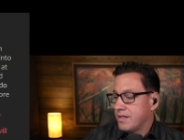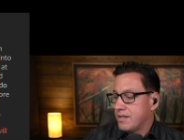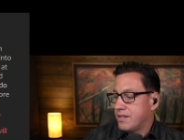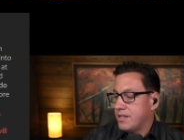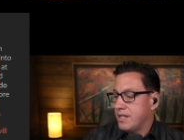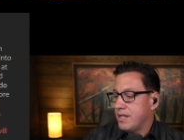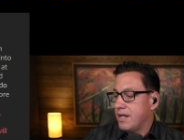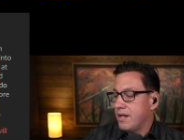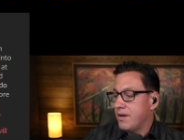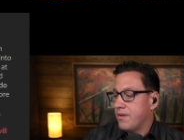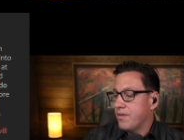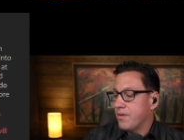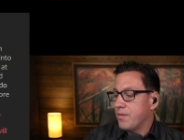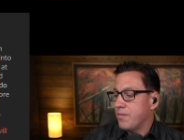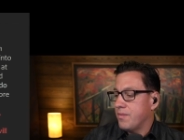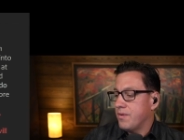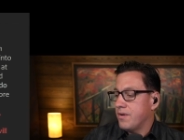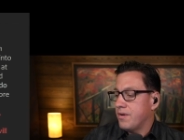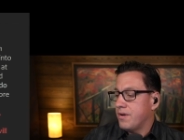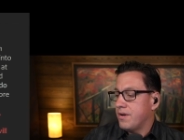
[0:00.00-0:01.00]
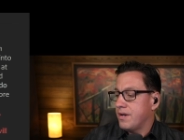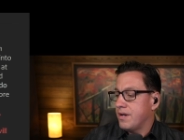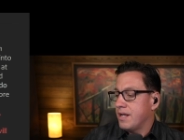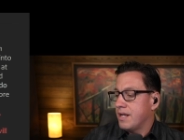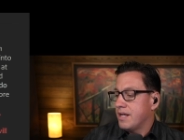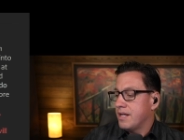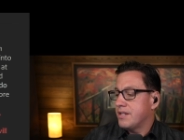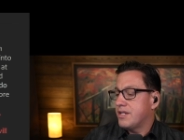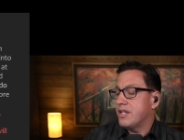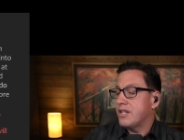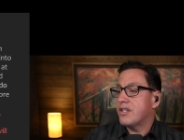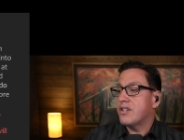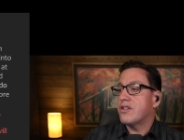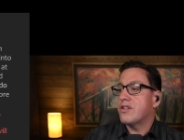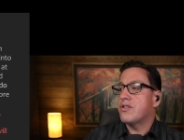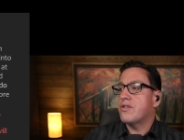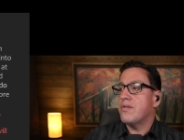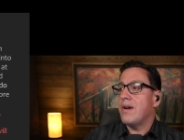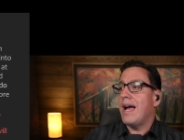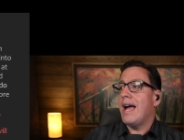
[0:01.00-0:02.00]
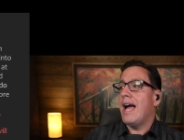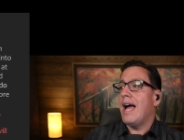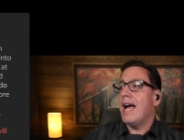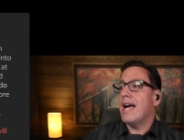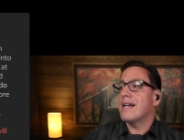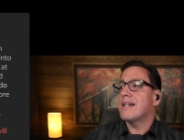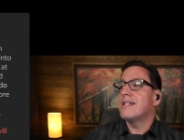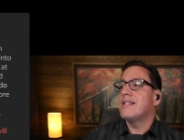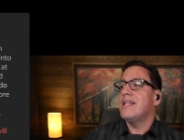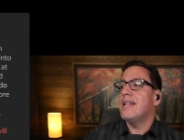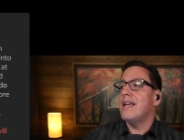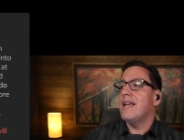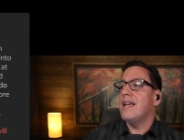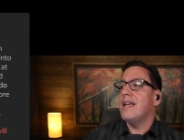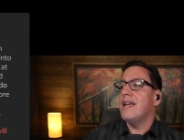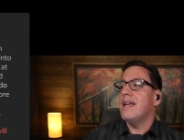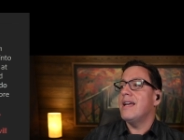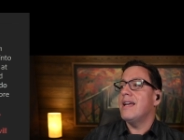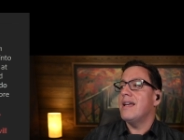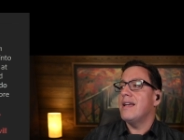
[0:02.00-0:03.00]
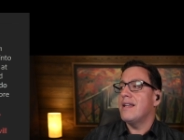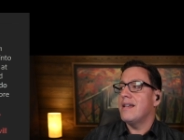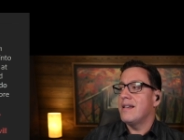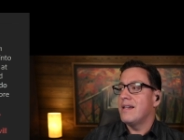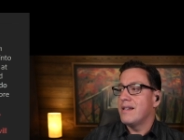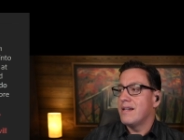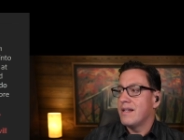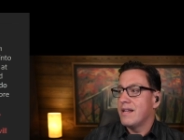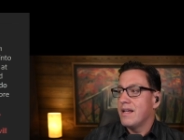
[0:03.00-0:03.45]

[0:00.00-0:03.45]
Do you hear the word? Distracted!